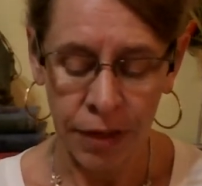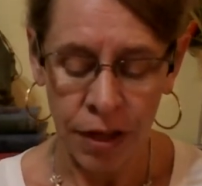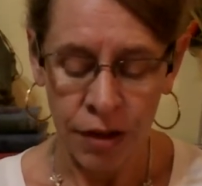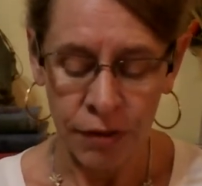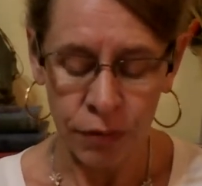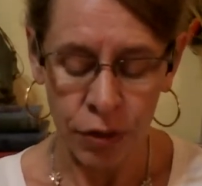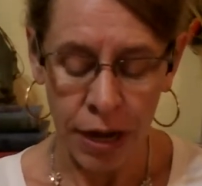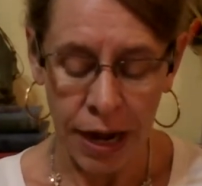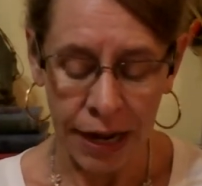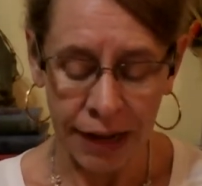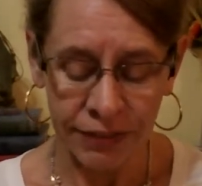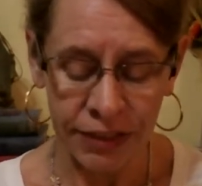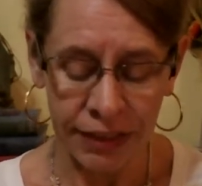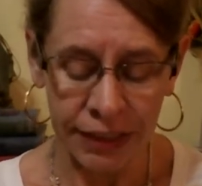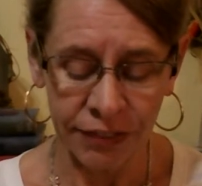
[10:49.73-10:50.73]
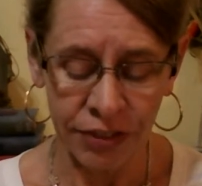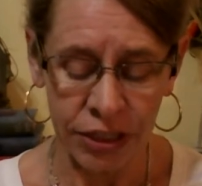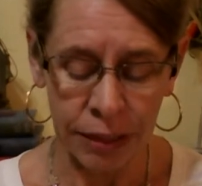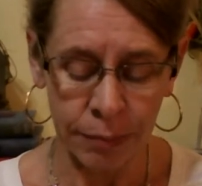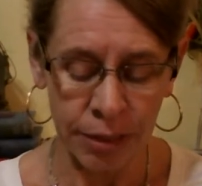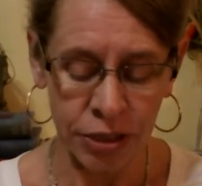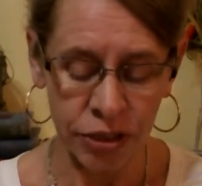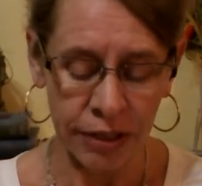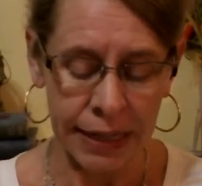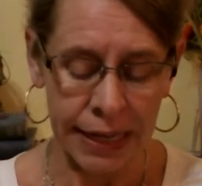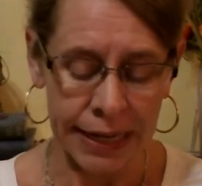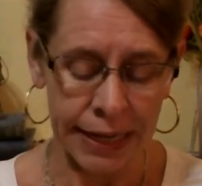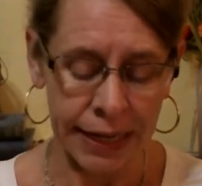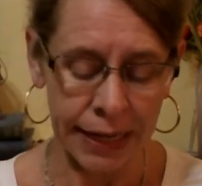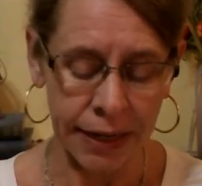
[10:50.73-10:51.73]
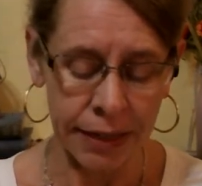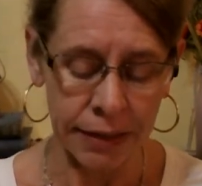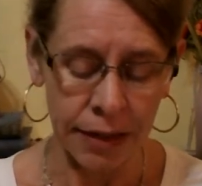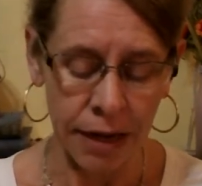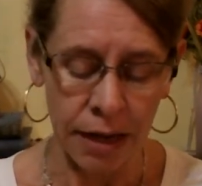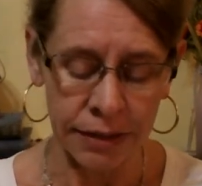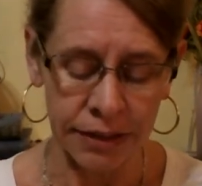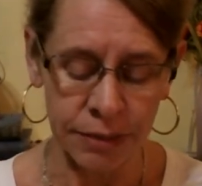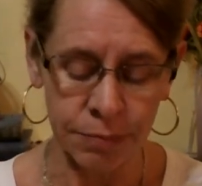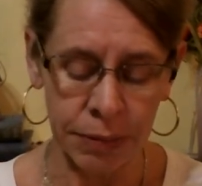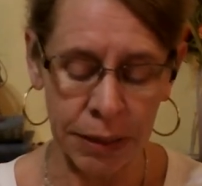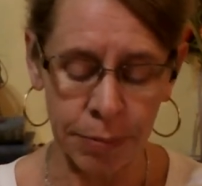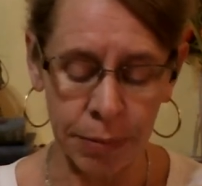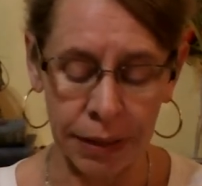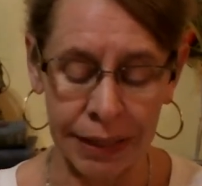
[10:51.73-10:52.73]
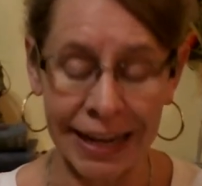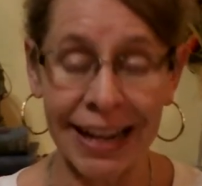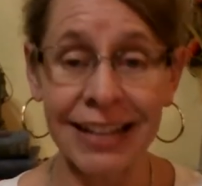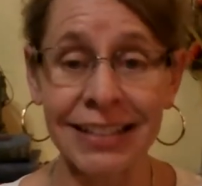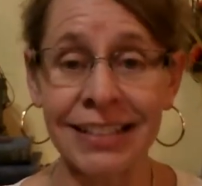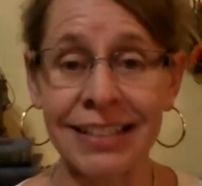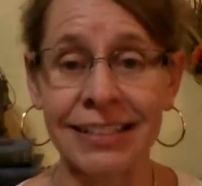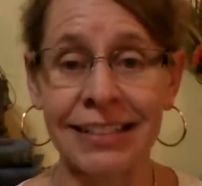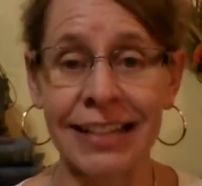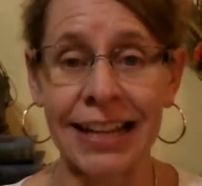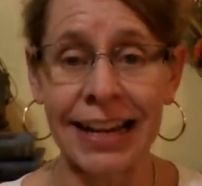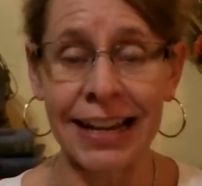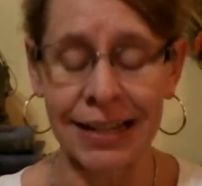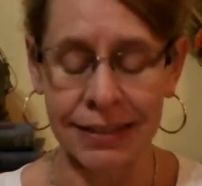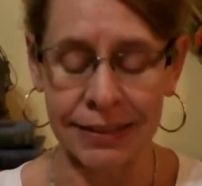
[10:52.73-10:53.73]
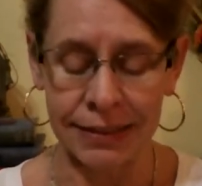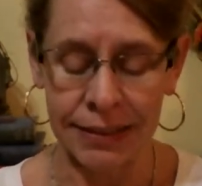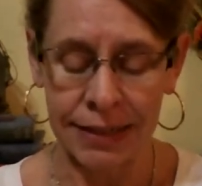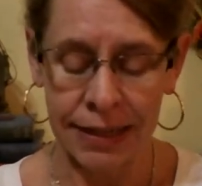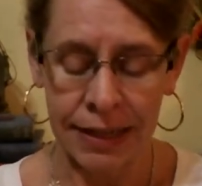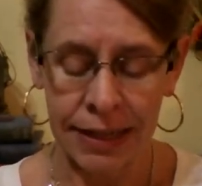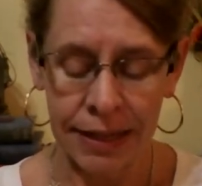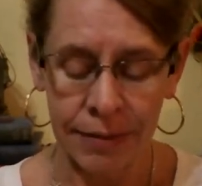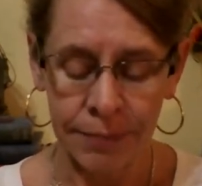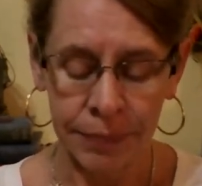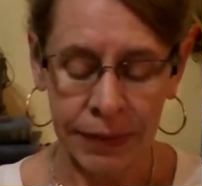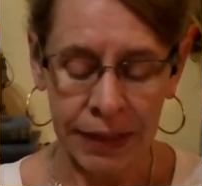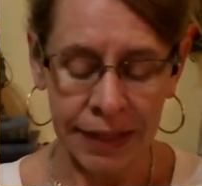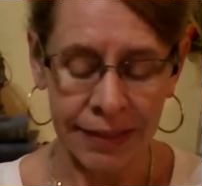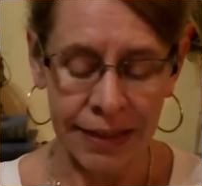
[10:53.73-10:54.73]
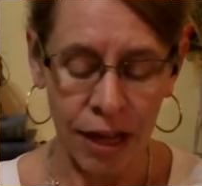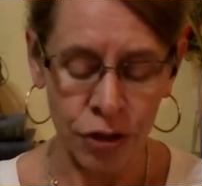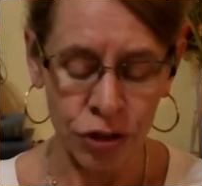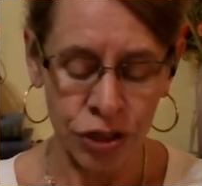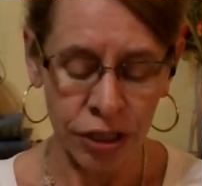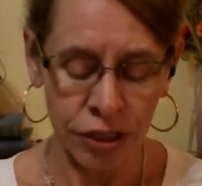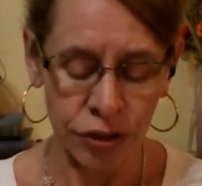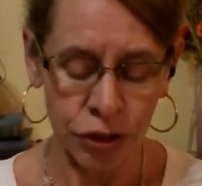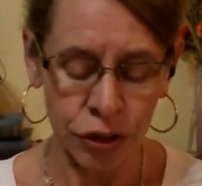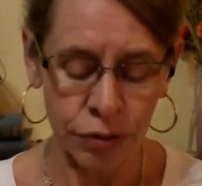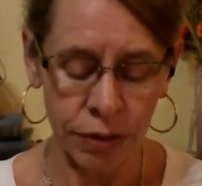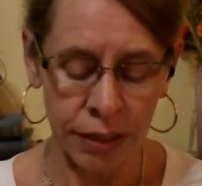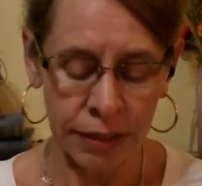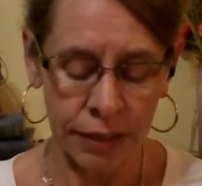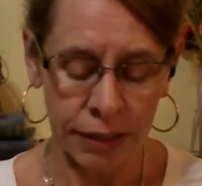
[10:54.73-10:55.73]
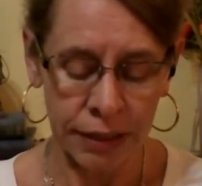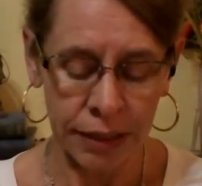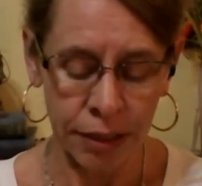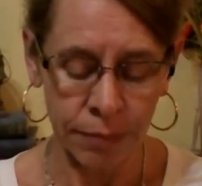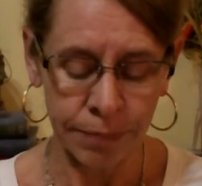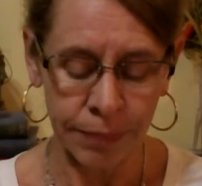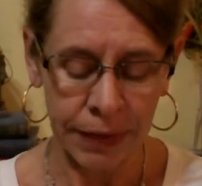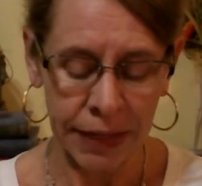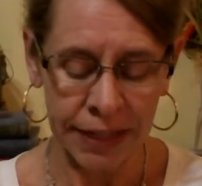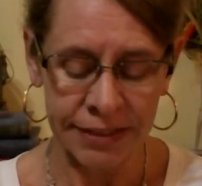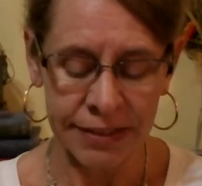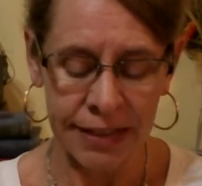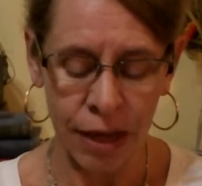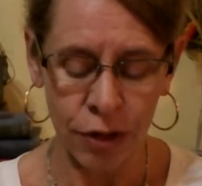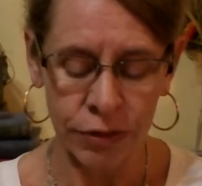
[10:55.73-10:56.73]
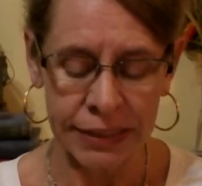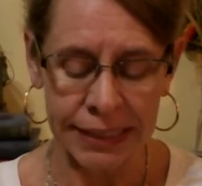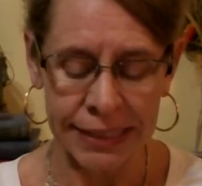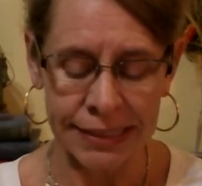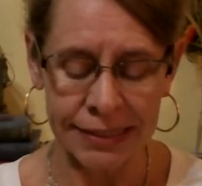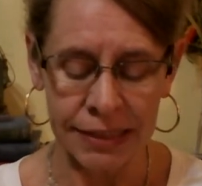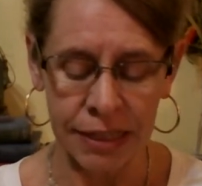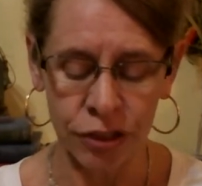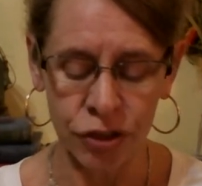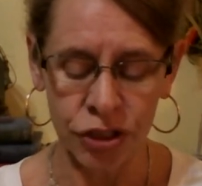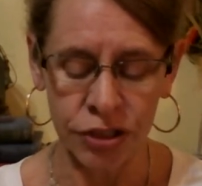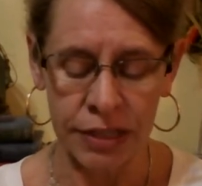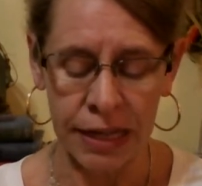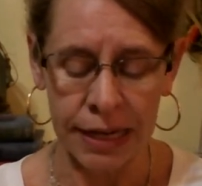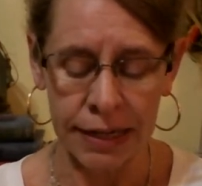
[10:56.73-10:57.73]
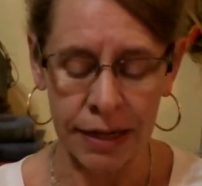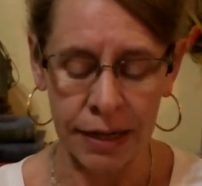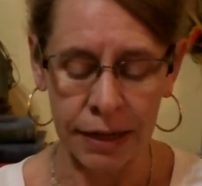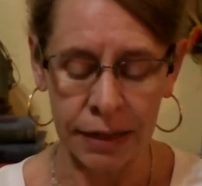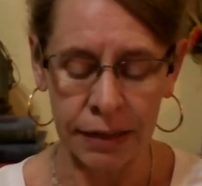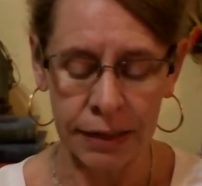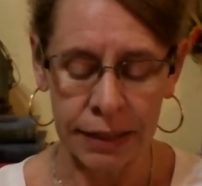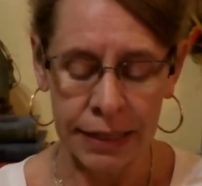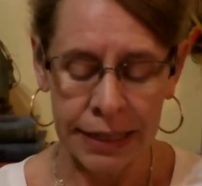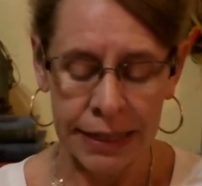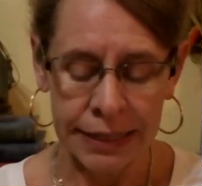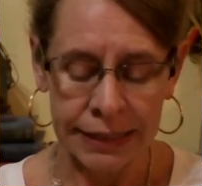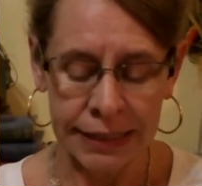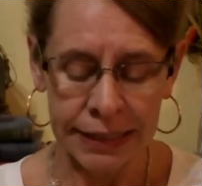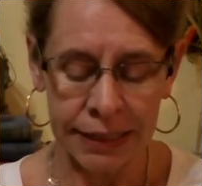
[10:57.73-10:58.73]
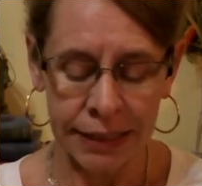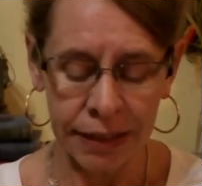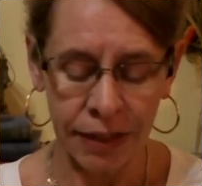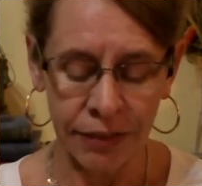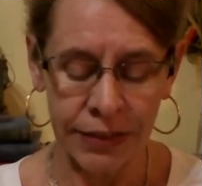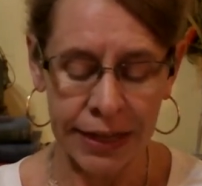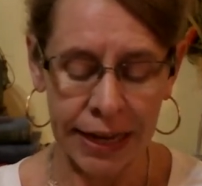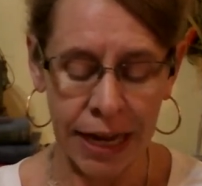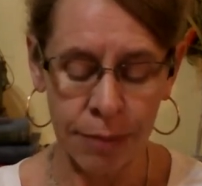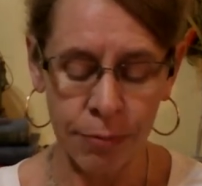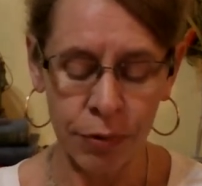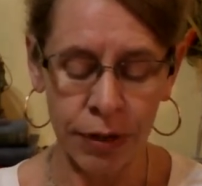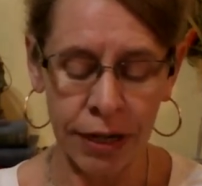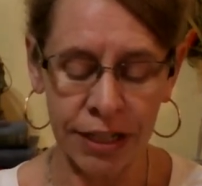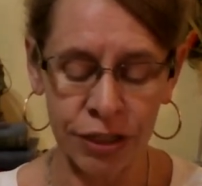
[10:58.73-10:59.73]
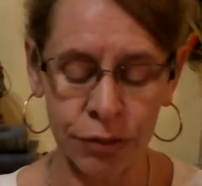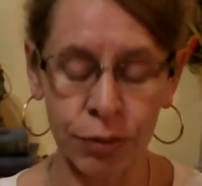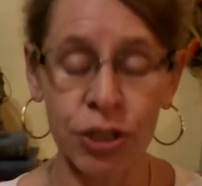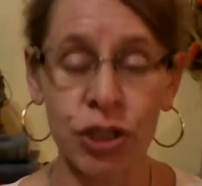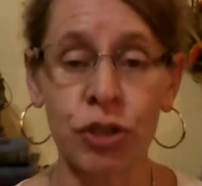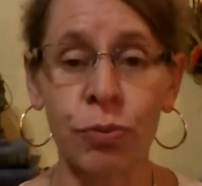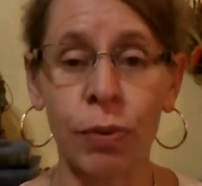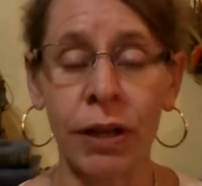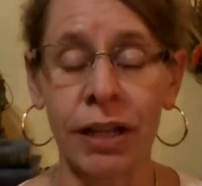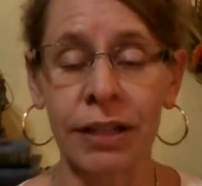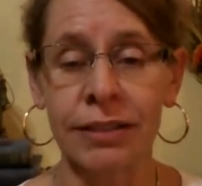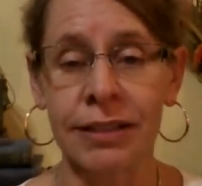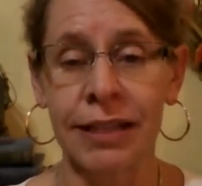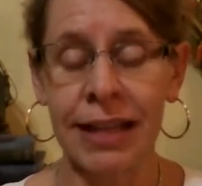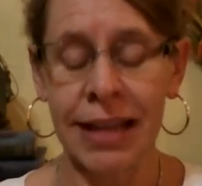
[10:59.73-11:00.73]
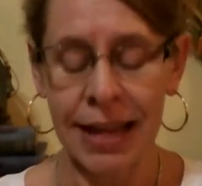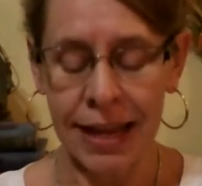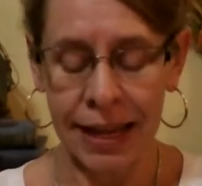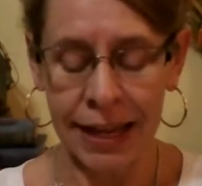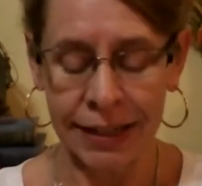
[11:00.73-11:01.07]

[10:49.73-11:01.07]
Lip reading: for I have delivered him into thy hand, and all his people and his land. And thou shalt do it him as thou didst unto Sihon, king of the Amorites, which dwelt at